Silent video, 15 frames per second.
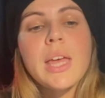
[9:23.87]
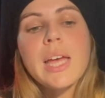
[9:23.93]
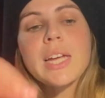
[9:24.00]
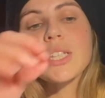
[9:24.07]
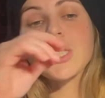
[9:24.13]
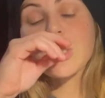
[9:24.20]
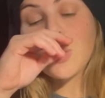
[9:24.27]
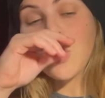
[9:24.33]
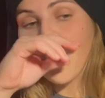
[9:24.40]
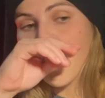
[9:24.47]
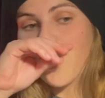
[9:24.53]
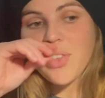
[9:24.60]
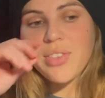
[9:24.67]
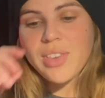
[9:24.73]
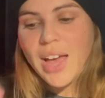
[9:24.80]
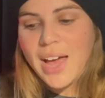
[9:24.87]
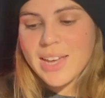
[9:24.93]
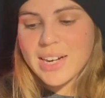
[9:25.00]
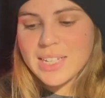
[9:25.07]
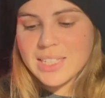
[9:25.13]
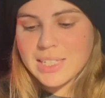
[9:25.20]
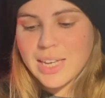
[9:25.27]
And so with
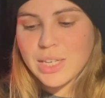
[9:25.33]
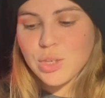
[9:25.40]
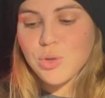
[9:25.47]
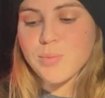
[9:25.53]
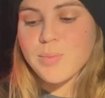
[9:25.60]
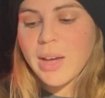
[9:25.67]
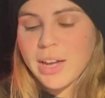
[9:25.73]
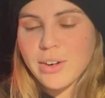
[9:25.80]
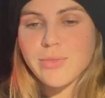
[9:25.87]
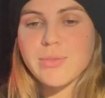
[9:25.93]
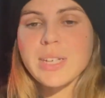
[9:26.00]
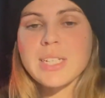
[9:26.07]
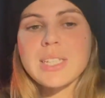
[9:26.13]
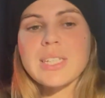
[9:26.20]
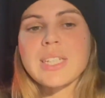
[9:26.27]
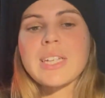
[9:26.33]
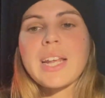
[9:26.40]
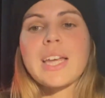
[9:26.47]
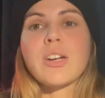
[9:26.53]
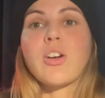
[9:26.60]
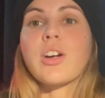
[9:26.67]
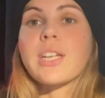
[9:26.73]
that, it's like you manifested
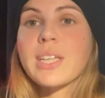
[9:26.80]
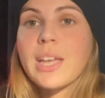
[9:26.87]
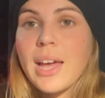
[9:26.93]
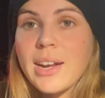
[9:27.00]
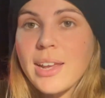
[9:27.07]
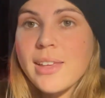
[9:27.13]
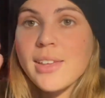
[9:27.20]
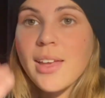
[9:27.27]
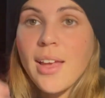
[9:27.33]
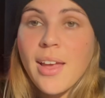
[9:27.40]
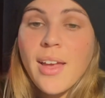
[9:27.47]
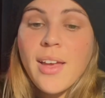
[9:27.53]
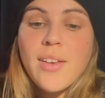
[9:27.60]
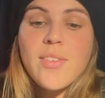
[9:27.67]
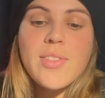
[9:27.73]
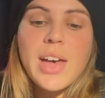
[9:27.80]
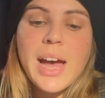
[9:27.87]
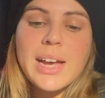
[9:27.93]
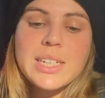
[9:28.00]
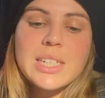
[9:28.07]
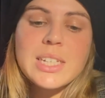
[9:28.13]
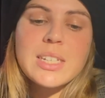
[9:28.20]
and are getting
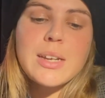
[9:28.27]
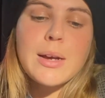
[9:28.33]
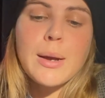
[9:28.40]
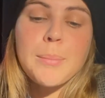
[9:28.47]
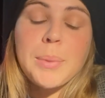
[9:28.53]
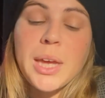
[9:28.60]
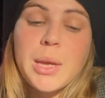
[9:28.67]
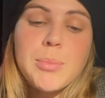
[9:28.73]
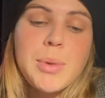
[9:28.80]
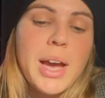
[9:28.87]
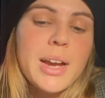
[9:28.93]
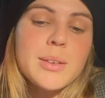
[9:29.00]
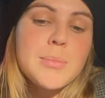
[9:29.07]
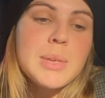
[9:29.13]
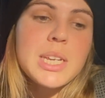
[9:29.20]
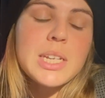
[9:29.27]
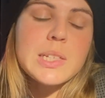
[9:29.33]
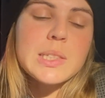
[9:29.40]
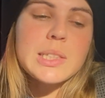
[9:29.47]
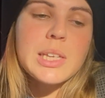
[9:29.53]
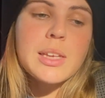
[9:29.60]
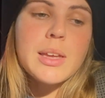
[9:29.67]
that uh, payback
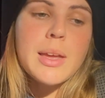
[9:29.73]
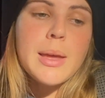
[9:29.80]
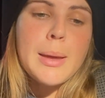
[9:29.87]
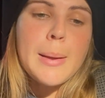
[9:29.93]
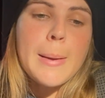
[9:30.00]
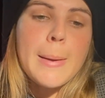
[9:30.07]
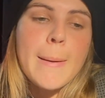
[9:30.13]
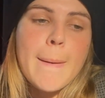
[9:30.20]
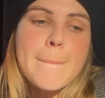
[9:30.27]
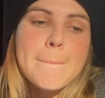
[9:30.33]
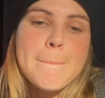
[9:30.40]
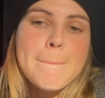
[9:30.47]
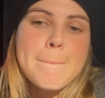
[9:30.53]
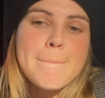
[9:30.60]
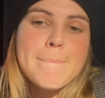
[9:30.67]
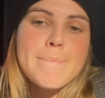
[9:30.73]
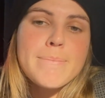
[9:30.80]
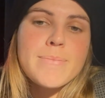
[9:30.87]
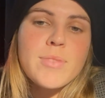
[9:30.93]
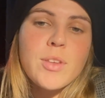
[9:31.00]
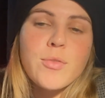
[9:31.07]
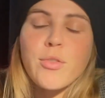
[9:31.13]
immediately um,
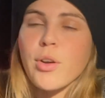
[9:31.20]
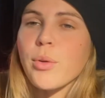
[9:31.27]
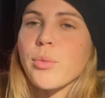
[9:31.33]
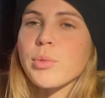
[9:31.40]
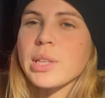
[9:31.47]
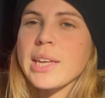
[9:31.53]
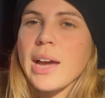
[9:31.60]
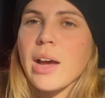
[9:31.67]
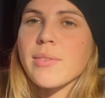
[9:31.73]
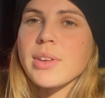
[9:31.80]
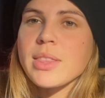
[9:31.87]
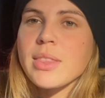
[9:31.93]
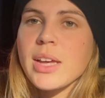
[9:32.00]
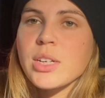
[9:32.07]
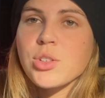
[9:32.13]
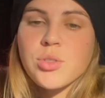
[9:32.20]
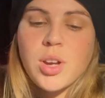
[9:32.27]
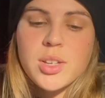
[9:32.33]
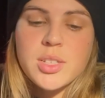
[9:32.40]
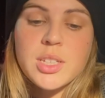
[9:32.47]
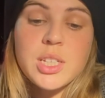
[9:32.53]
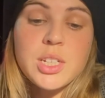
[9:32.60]
for really having that
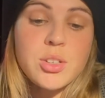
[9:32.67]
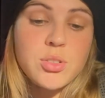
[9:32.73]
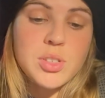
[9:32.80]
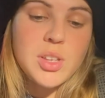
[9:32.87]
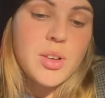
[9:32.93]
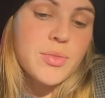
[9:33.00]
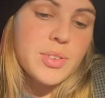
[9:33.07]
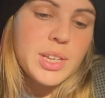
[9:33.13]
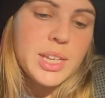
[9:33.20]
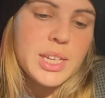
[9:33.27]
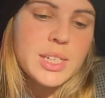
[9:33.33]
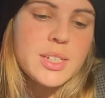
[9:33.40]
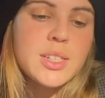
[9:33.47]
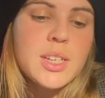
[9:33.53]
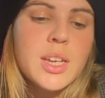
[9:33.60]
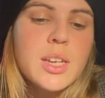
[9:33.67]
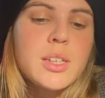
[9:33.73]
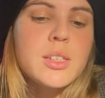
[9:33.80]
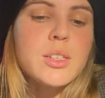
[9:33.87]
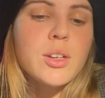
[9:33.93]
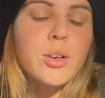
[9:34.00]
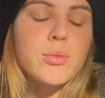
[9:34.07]
trust in yourself and,
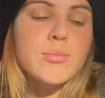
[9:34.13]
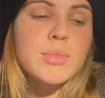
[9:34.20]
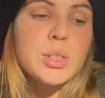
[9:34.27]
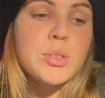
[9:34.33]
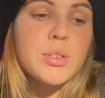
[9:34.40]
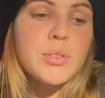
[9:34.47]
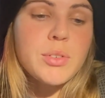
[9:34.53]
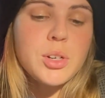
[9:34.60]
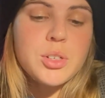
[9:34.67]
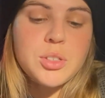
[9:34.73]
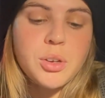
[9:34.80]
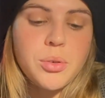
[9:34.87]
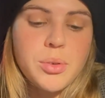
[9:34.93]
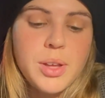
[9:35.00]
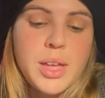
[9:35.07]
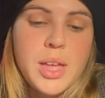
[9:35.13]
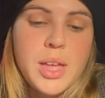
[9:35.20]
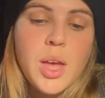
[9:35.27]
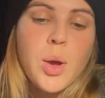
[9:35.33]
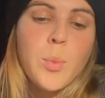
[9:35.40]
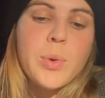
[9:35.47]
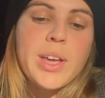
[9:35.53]
you know, the universe. So
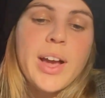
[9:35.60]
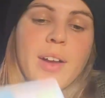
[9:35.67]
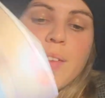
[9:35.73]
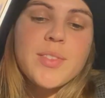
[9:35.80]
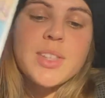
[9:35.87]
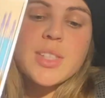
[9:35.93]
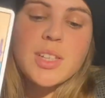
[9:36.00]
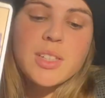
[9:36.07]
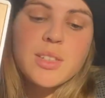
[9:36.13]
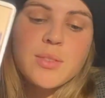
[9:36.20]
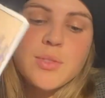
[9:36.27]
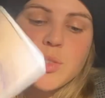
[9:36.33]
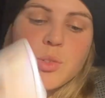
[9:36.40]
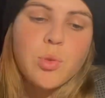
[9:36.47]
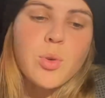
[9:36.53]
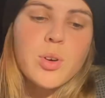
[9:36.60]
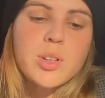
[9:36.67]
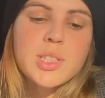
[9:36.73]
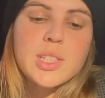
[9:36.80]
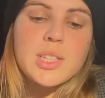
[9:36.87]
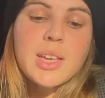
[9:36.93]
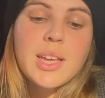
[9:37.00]
we have the Six of
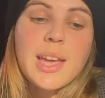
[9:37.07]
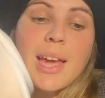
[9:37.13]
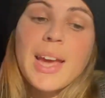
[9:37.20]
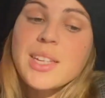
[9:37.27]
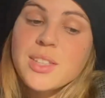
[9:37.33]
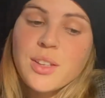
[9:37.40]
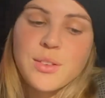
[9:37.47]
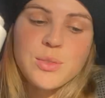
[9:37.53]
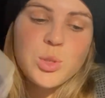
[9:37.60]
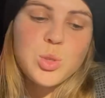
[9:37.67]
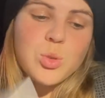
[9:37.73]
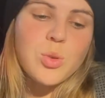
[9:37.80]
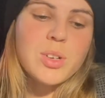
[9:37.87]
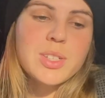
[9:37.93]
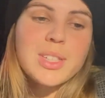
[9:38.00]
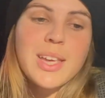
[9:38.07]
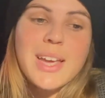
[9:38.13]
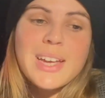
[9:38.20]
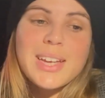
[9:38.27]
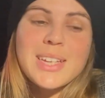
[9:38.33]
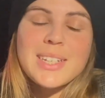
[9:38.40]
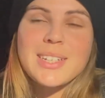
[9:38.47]
Swords, Ace of Swords,
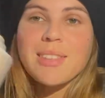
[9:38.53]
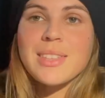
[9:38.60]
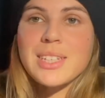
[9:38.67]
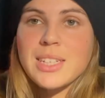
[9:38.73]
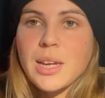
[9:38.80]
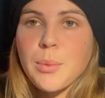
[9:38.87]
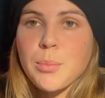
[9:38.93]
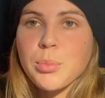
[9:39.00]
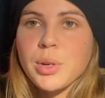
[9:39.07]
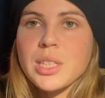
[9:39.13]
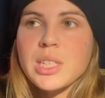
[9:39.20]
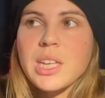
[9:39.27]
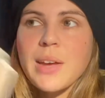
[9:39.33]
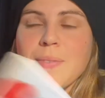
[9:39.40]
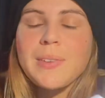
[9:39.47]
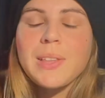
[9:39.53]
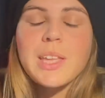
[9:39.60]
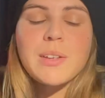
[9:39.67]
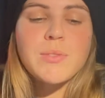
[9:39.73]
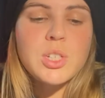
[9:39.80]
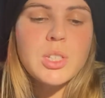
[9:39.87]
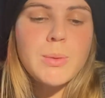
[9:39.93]
and the Temperance. I feel
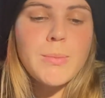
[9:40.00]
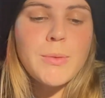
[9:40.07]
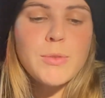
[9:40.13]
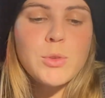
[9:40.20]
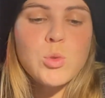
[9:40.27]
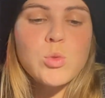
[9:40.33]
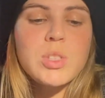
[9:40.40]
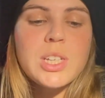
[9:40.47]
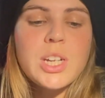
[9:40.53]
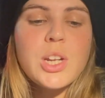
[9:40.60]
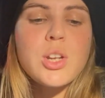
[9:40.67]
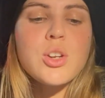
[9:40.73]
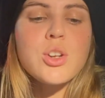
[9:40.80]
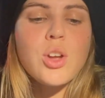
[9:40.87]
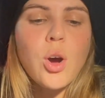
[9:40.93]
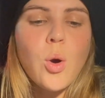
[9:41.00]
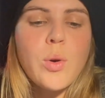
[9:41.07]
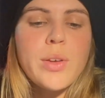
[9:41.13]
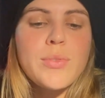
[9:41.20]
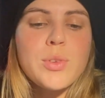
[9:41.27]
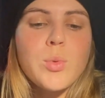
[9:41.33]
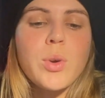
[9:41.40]
like for some of you, you didn't know
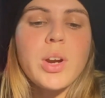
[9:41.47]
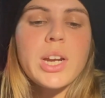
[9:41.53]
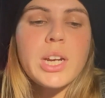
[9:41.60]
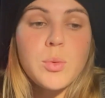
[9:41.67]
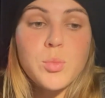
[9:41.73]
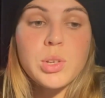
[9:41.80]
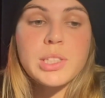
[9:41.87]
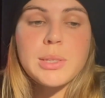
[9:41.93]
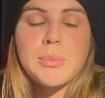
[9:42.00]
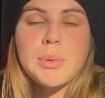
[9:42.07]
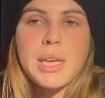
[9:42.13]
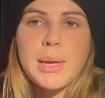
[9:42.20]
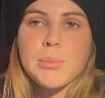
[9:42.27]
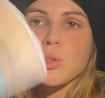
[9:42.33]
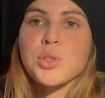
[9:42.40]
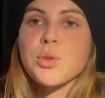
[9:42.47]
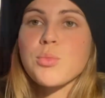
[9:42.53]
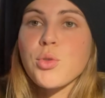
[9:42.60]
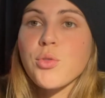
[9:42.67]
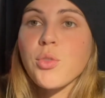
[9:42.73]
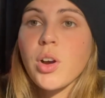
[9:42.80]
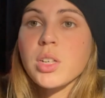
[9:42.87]
if you were going to really be able to
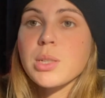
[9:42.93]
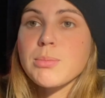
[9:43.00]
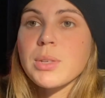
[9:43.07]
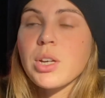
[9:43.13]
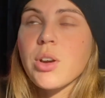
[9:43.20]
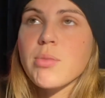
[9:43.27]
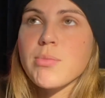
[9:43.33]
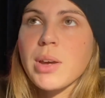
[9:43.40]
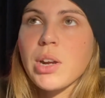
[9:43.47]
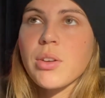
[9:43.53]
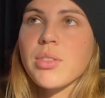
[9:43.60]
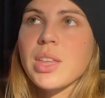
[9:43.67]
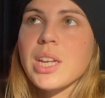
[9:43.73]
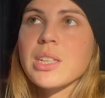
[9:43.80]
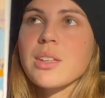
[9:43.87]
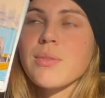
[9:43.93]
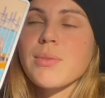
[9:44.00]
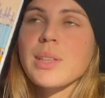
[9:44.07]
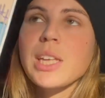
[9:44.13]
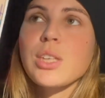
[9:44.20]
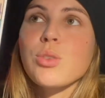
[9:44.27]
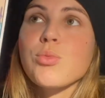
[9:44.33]
move on to bigger and better things. I
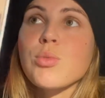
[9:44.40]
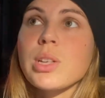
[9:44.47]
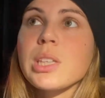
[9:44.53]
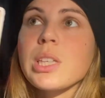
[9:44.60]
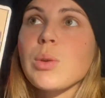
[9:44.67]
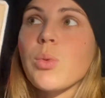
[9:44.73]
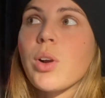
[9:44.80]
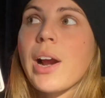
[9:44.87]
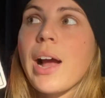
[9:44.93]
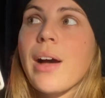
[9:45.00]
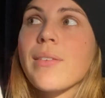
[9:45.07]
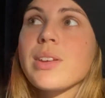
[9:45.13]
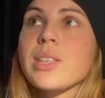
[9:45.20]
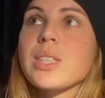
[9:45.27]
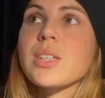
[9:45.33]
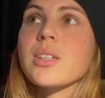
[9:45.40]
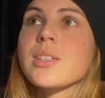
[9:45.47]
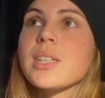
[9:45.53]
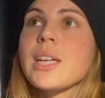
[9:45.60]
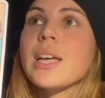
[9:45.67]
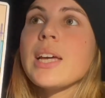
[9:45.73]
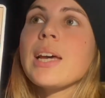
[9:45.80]
feel like you really were having to
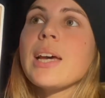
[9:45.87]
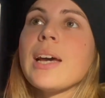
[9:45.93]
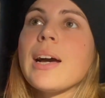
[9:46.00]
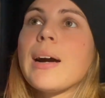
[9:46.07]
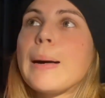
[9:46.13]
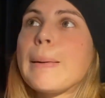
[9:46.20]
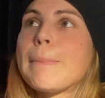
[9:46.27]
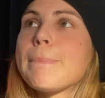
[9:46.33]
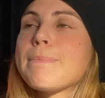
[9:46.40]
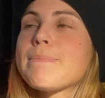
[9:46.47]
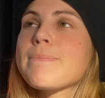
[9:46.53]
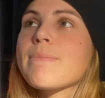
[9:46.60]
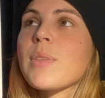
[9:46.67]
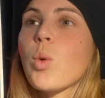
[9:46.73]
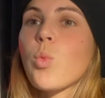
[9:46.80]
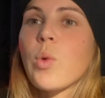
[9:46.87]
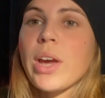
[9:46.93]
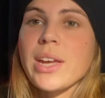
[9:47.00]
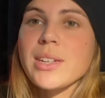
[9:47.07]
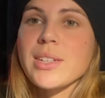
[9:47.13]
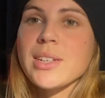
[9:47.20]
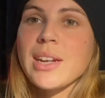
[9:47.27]
um,
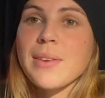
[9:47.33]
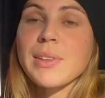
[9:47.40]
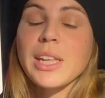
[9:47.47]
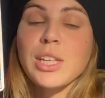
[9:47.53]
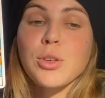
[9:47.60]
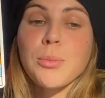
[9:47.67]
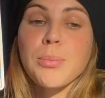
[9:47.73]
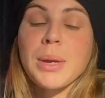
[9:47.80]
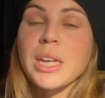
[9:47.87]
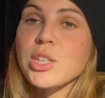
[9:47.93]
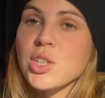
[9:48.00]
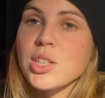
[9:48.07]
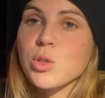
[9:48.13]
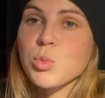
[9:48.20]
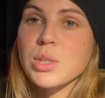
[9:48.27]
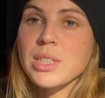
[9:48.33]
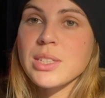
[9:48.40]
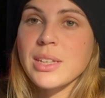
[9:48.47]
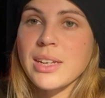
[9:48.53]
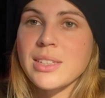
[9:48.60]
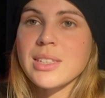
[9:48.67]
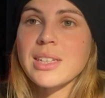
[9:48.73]
wait, and I feel like your patience was
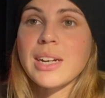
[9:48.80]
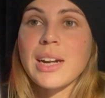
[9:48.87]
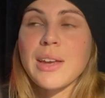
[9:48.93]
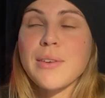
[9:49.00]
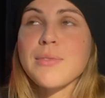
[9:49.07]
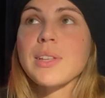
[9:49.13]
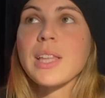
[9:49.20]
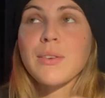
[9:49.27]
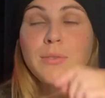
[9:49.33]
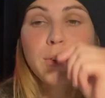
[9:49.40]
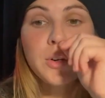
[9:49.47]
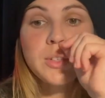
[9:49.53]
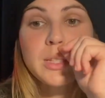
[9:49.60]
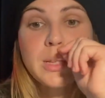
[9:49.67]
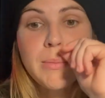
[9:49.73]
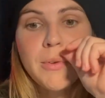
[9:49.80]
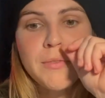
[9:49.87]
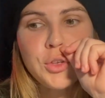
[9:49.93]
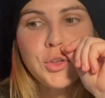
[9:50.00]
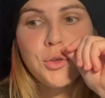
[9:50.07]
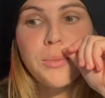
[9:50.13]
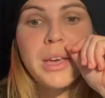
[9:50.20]
tested. And I feel like for some of
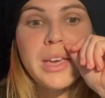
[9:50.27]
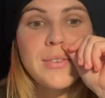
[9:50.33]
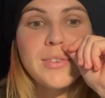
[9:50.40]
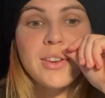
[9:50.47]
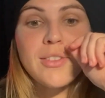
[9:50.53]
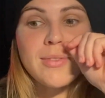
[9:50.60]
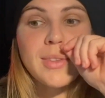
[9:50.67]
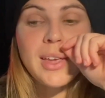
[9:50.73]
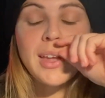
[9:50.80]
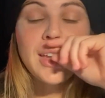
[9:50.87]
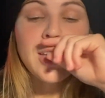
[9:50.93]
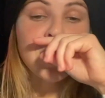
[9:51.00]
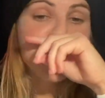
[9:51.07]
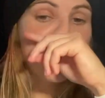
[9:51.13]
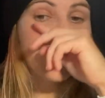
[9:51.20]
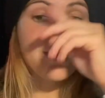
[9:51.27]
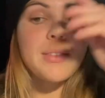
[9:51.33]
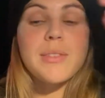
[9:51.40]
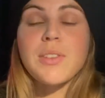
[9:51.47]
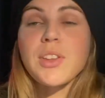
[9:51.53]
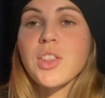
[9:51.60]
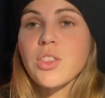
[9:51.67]
you, you may even, you might have
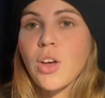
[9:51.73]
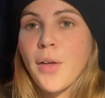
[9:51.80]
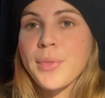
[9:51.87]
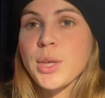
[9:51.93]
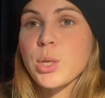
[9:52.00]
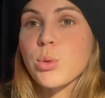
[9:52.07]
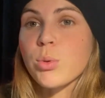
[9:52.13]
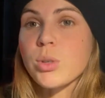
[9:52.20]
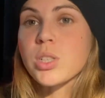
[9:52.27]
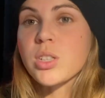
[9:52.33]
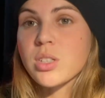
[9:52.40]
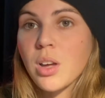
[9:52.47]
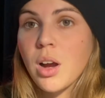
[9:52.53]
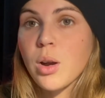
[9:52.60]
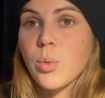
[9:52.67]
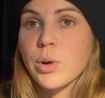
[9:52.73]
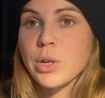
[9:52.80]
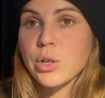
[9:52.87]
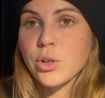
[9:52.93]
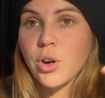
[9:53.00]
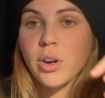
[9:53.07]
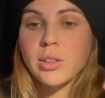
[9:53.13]
even thought that you were stuck where
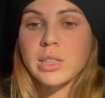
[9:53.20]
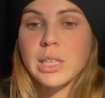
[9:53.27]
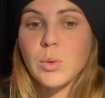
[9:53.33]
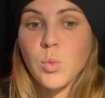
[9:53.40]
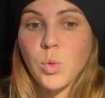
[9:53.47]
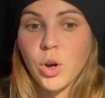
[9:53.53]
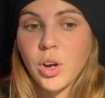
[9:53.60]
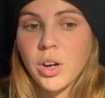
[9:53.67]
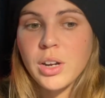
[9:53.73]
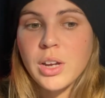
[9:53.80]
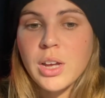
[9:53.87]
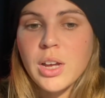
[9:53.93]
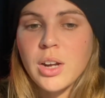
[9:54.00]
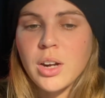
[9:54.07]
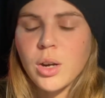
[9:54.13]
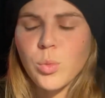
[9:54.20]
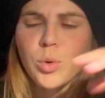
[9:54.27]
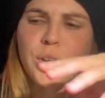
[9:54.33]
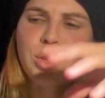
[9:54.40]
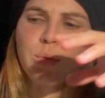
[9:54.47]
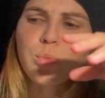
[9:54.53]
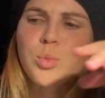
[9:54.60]
you currently were, or where
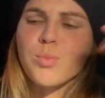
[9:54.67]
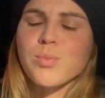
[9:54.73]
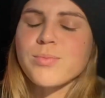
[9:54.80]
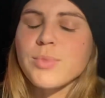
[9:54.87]
you,